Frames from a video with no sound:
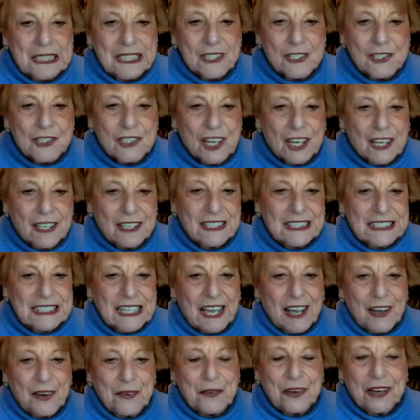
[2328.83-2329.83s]
Manisha,
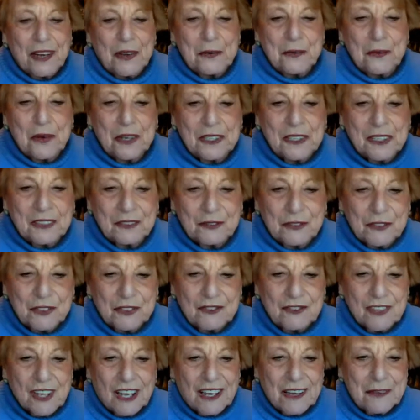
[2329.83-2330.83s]
now I want
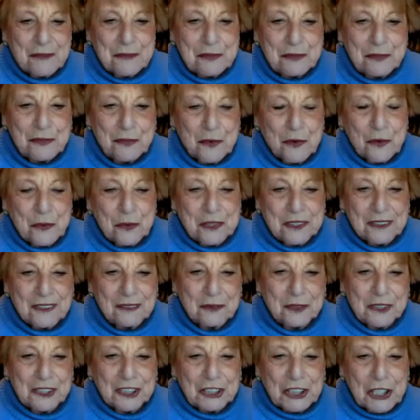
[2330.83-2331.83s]
to, before
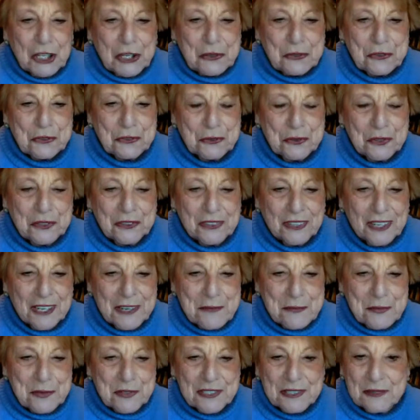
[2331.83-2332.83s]
we close
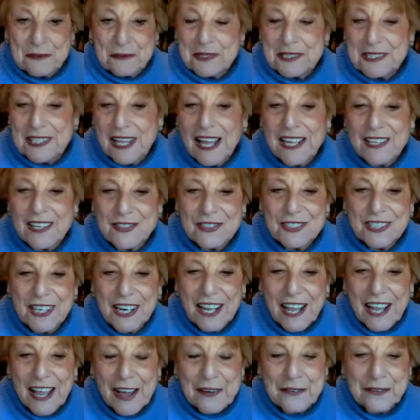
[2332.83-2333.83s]
with some slides
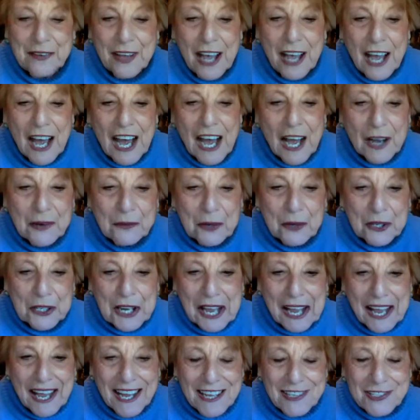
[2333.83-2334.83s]
that I have, I
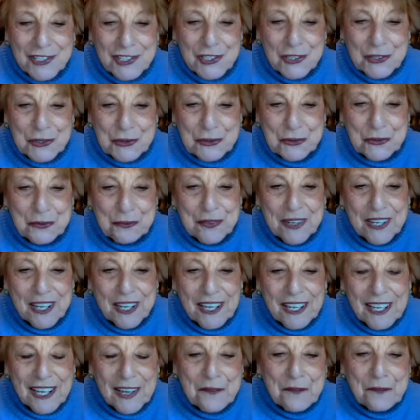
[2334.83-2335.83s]
want to ask you
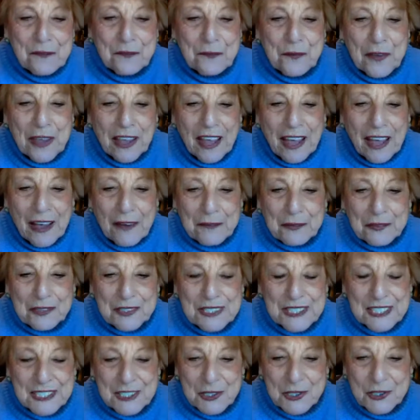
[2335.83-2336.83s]
if
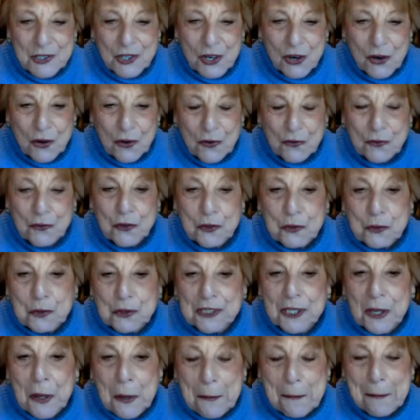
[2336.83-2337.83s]
after this show, if you
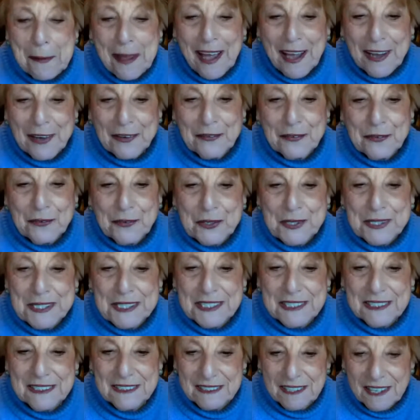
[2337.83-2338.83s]
would come back for
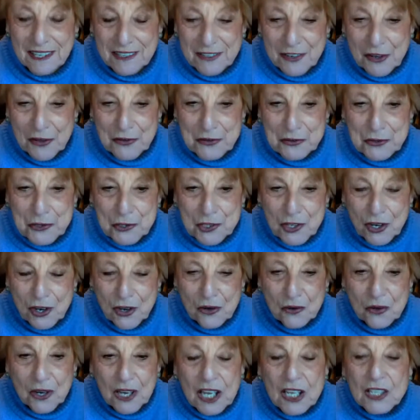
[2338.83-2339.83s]
another
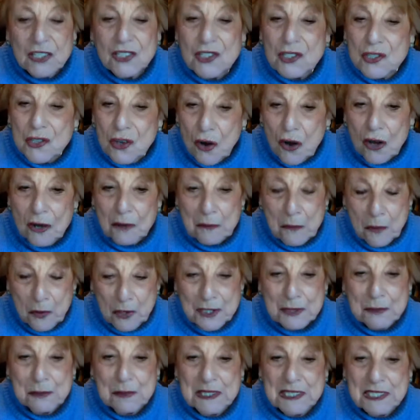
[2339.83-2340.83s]
show to talk
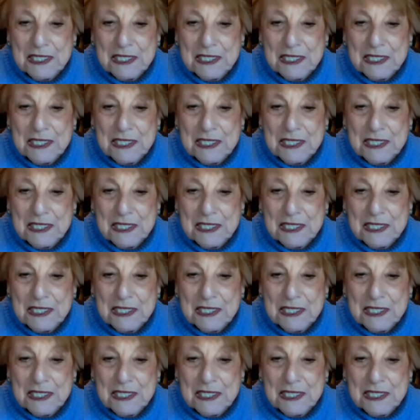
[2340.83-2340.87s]
more